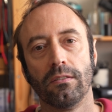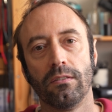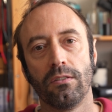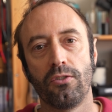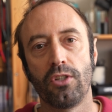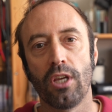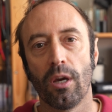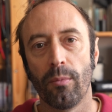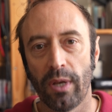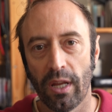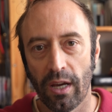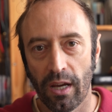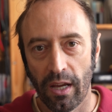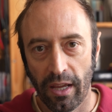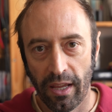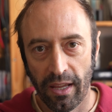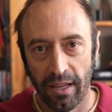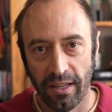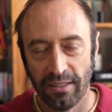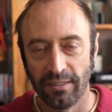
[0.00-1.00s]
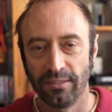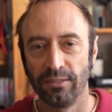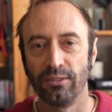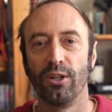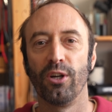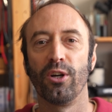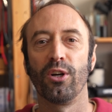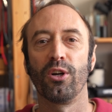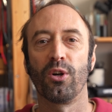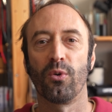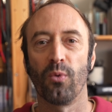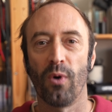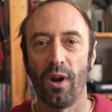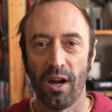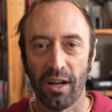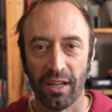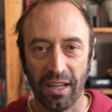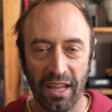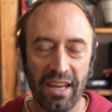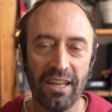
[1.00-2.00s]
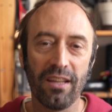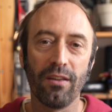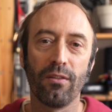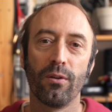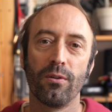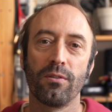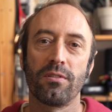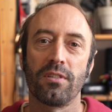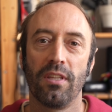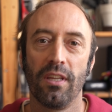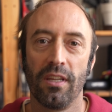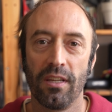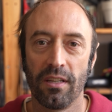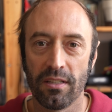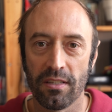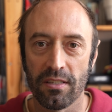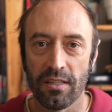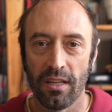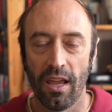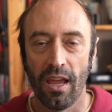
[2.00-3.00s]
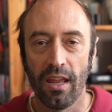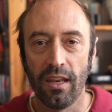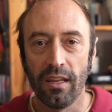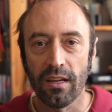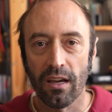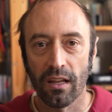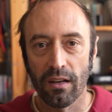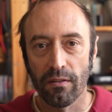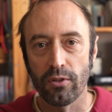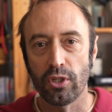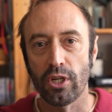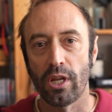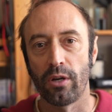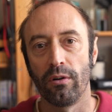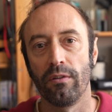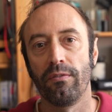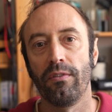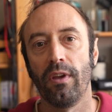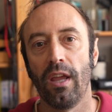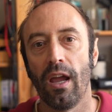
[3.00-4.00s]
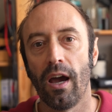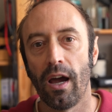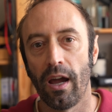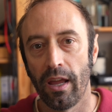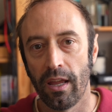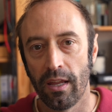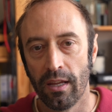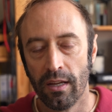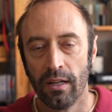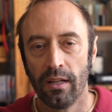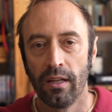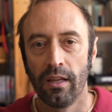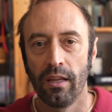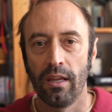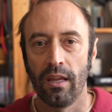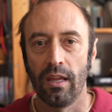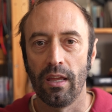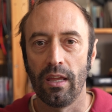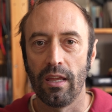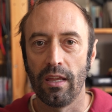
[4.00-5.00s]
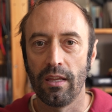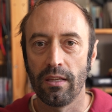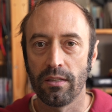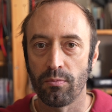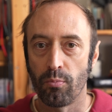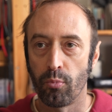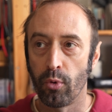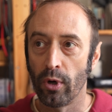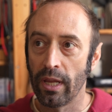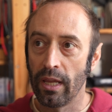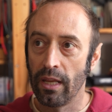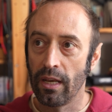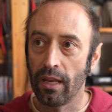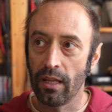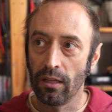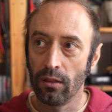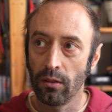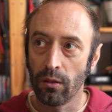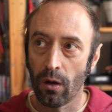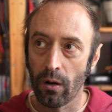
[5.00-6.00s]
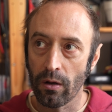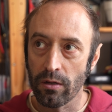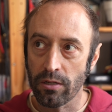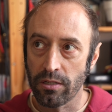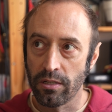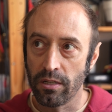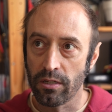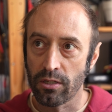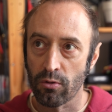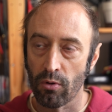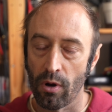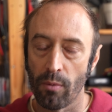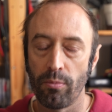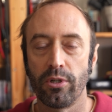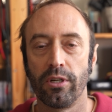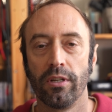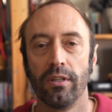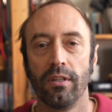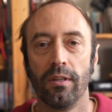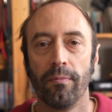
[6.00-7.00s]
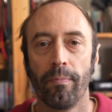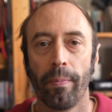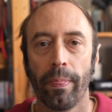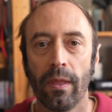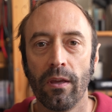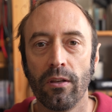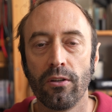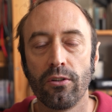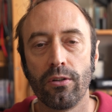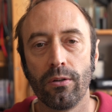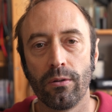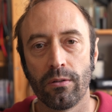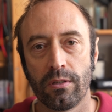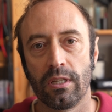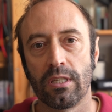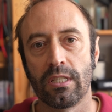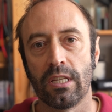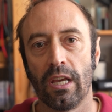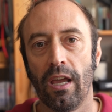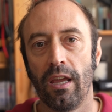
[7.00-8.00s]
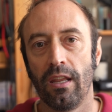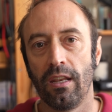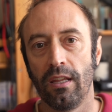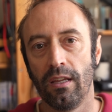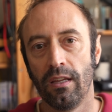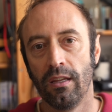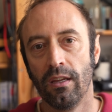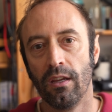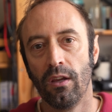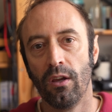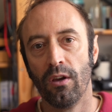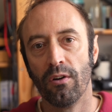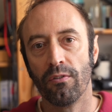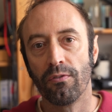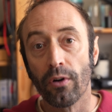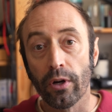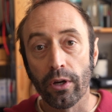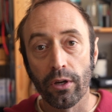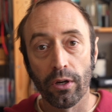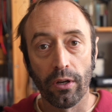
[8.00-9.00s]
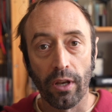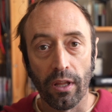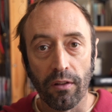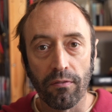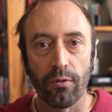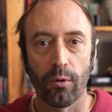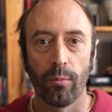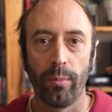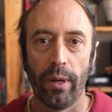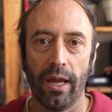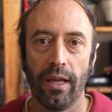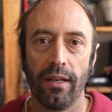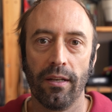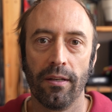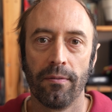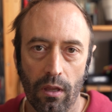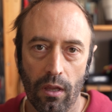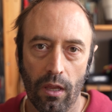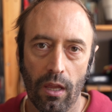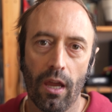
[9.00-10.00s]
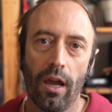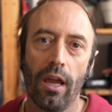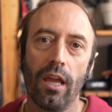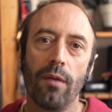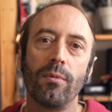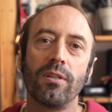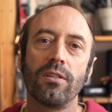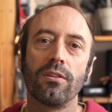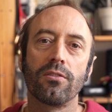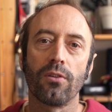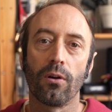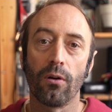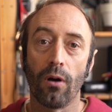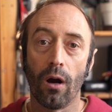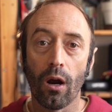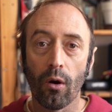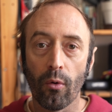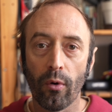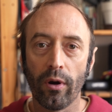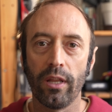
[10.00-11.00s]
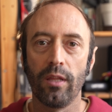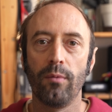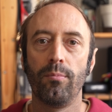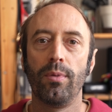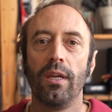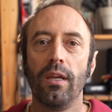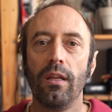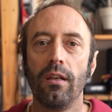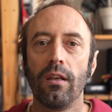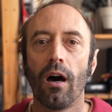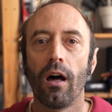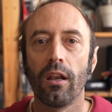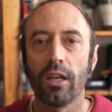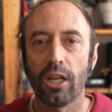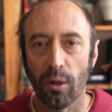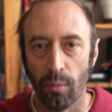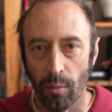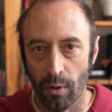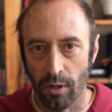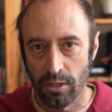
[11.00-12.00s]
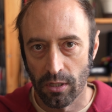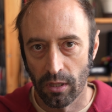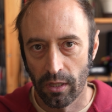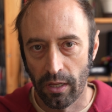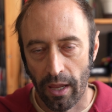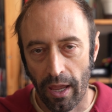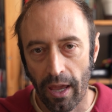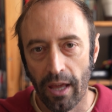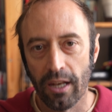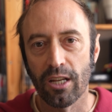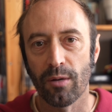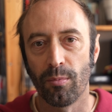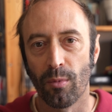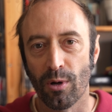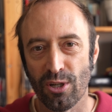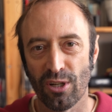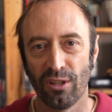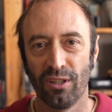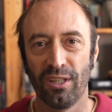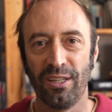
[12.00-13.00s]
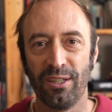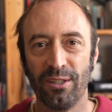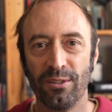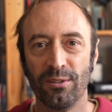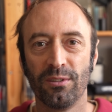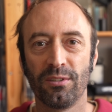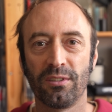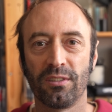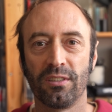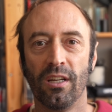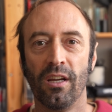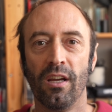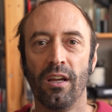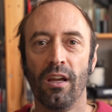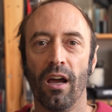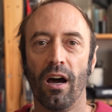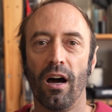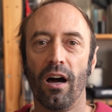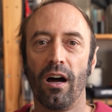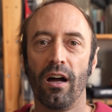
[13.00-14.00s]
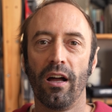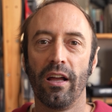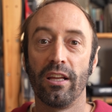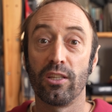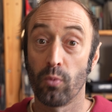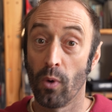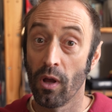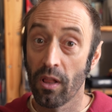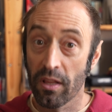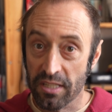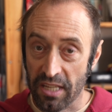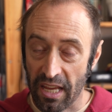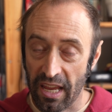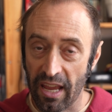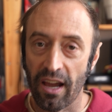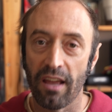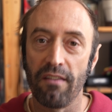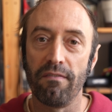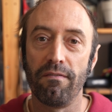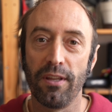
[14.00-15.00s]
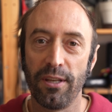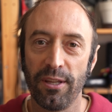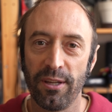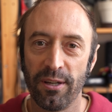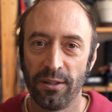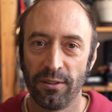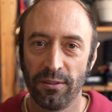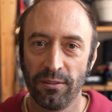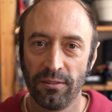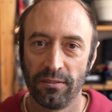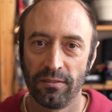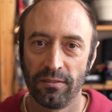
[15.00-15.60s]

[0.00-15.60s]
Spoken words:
Gemini, Grok, any of those things, any kind of generative AI is bringing a large disruption to society for good and for bad. AI images are already being non-commercially and commercially used, as well as AI video.